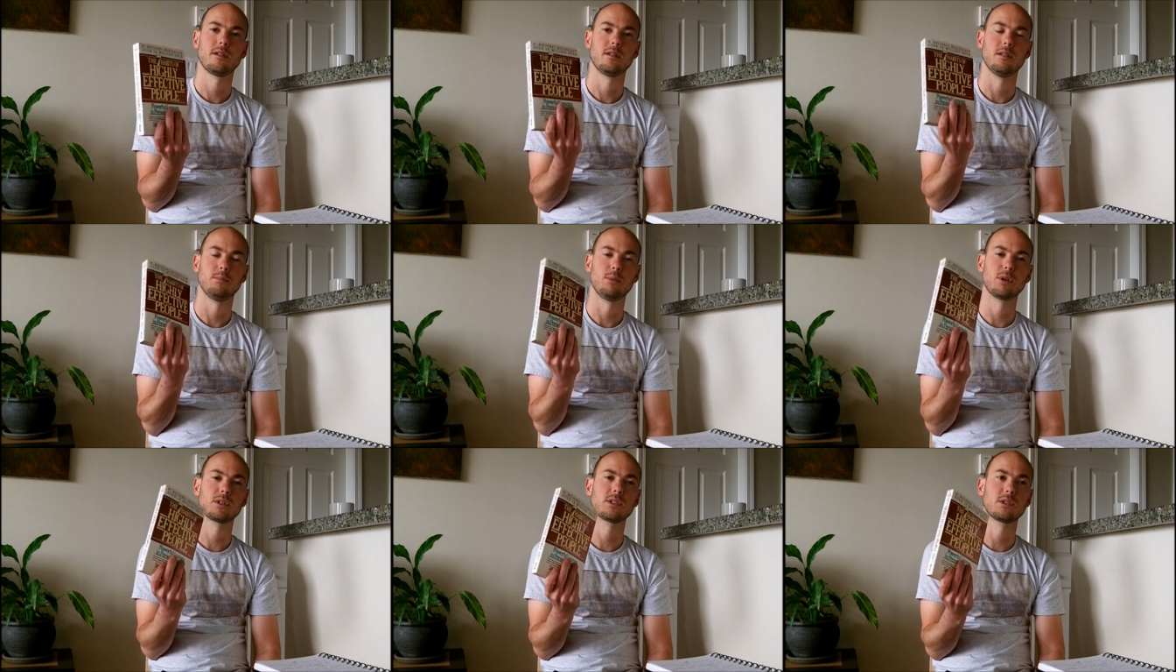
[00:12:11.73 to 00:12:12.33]
the
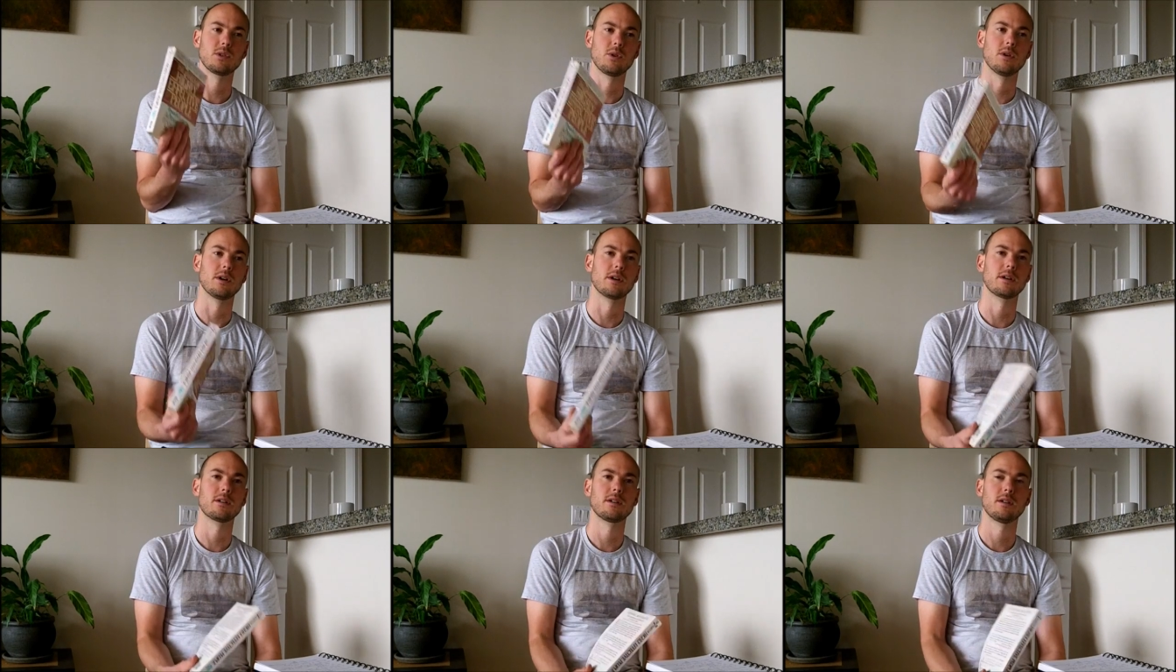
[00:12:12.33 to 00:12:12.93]

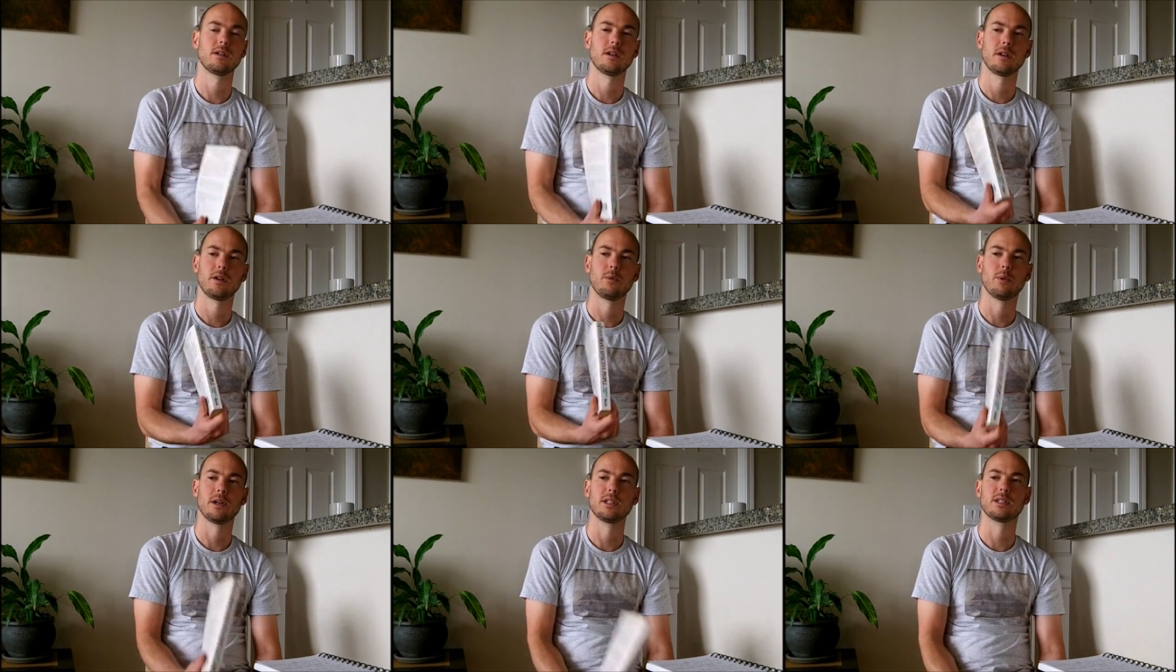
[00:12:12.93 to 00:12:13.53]
bookstore
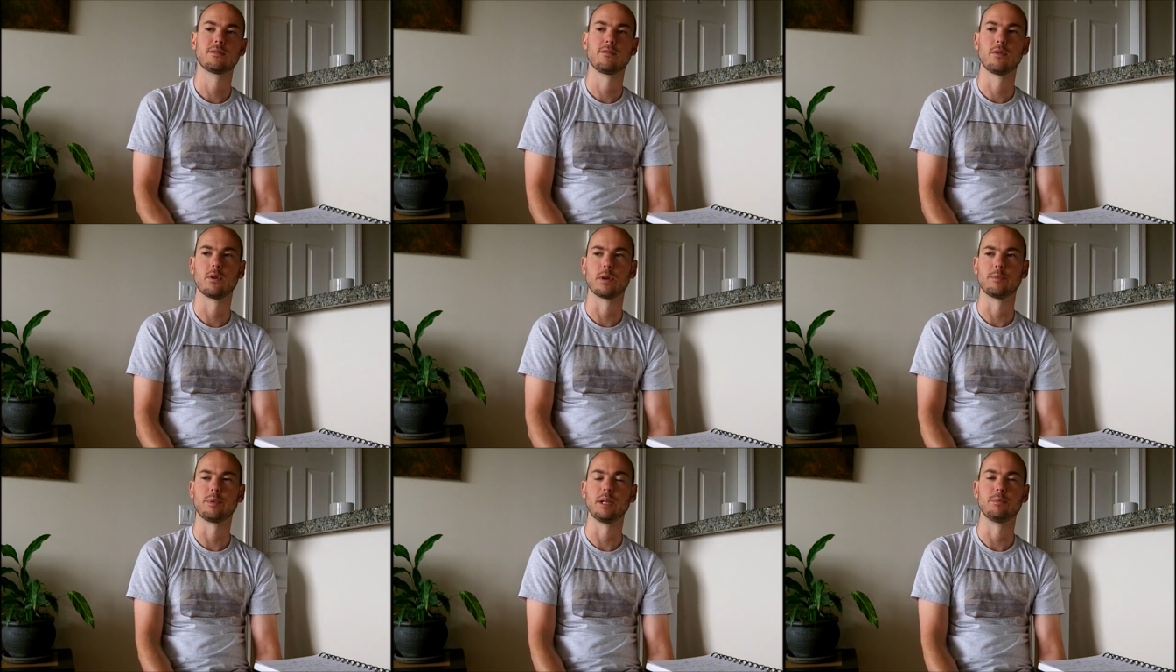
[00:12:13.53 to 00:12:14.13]
was
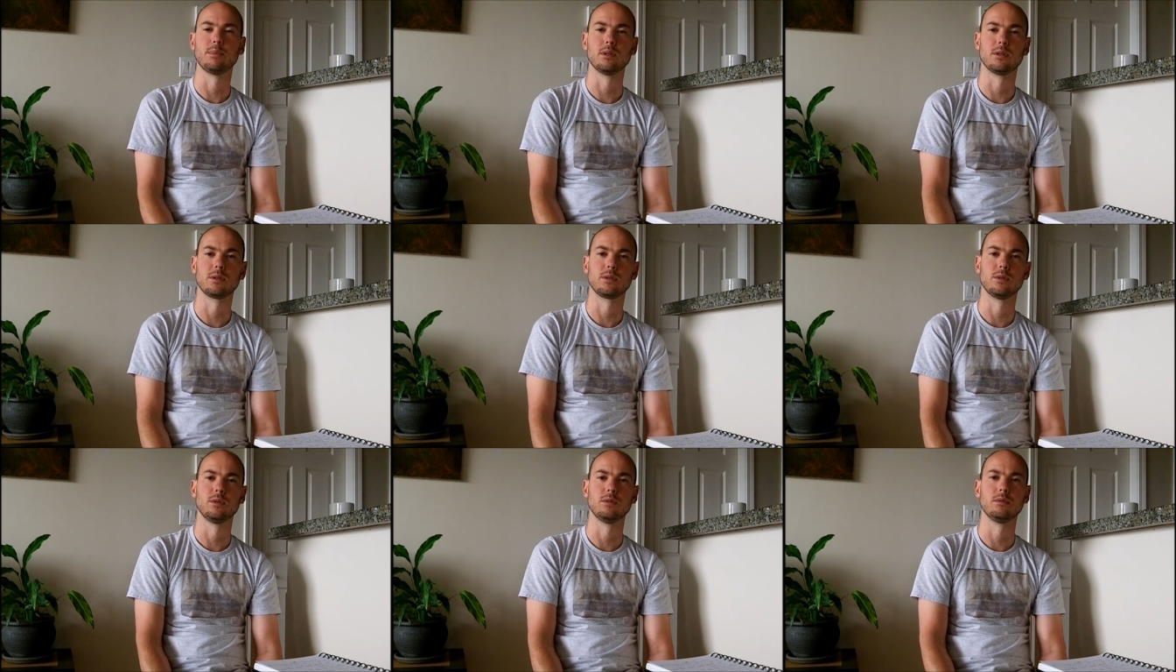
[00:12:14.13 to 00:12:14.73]
for people
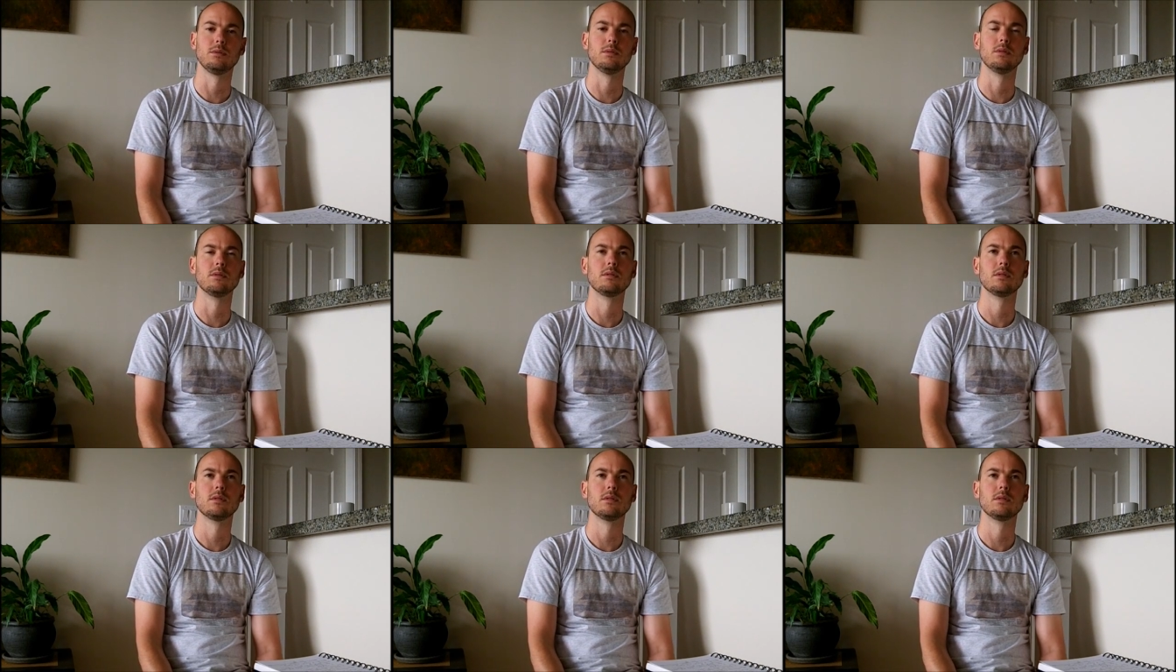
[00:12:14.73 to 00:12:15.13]
who